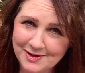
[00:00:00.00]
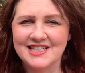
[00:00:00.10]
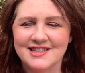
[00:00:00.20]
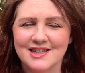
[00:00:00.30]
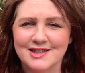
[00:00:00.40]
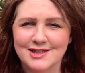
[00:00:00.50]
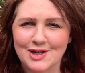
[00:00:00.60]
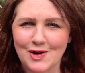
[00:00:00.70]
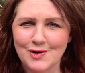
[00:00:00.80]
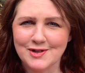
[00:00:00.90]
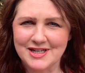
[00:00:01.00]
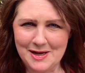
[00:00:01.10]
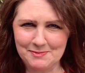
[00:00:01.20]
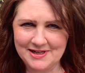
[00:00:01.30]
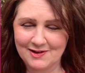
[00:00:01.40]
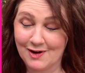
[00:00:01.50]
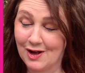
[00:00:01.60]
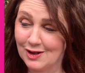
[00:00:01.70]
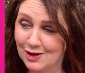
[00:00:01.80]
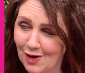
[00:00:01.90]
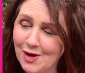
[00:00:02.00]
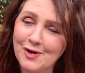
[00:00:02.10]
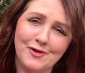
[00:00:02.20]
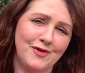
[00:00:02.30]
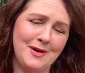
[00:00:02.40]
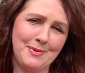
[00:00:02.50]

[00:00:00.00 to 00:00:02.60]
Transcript: It is so tempting. There are a lot of free